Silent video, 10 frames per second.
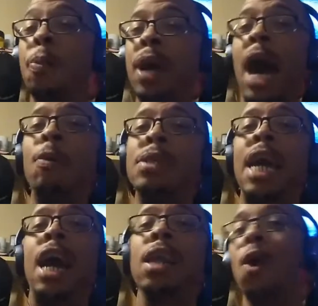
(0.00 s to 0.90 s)
but I would
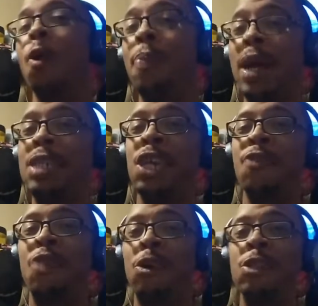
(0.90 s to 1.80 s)
say a low budget
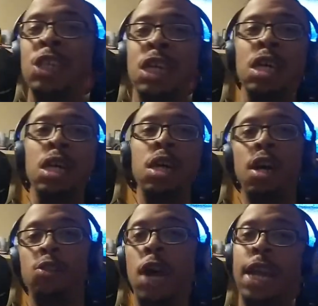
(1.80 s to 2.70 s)
version
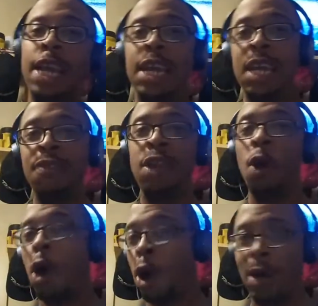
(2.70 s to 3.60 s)
of trying to get
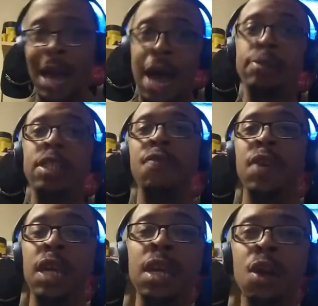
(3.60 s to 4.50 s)
DVR or live TV.